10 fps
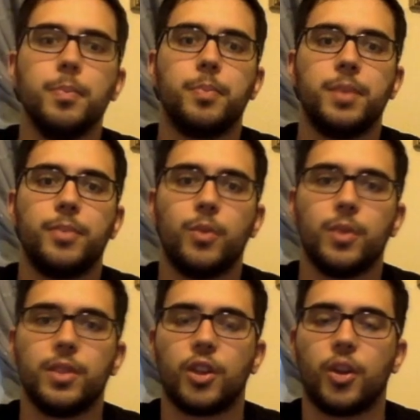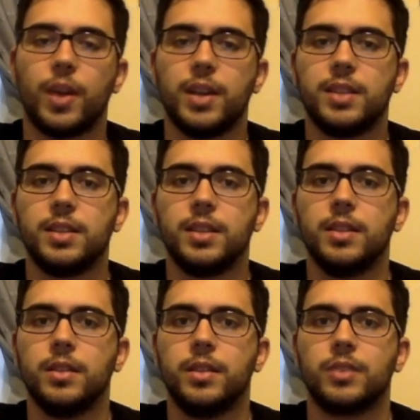people with a hereditary
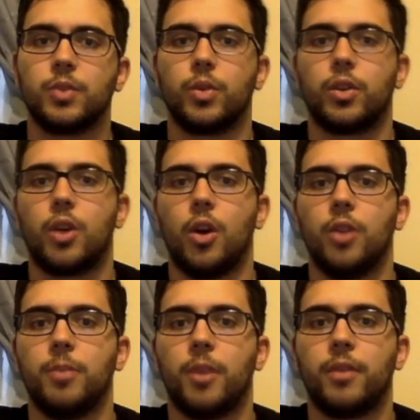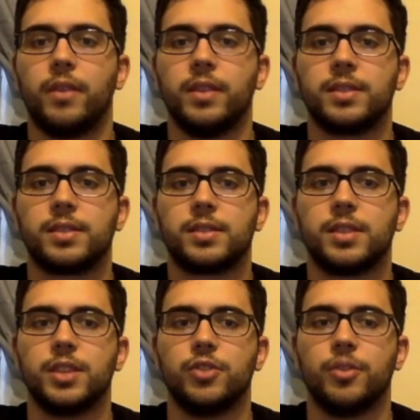disorder called Marfan's
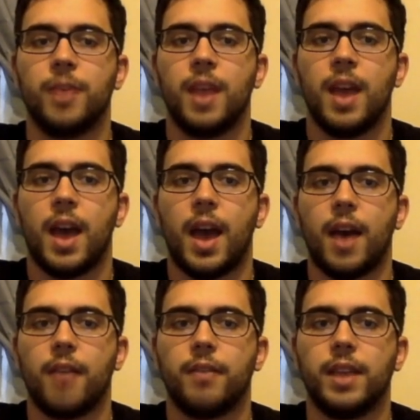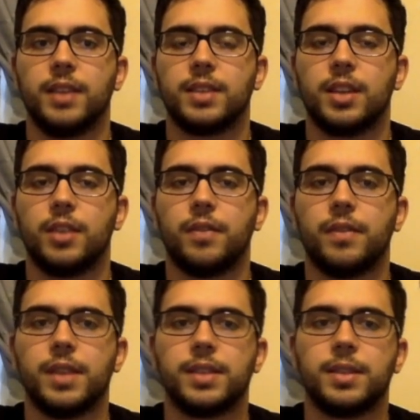syndrome have a set of
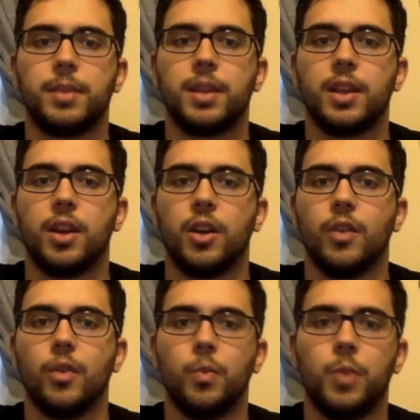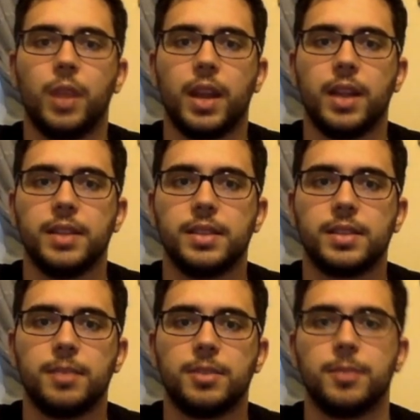seemingly unrelated
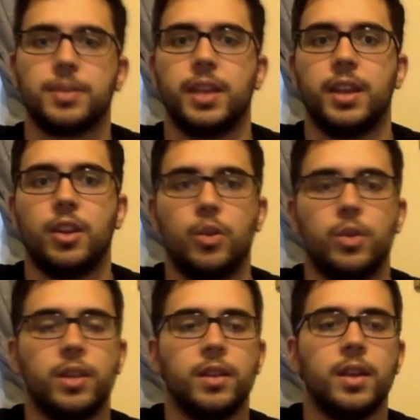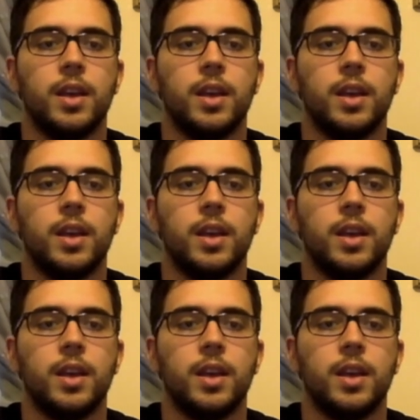symptoms, including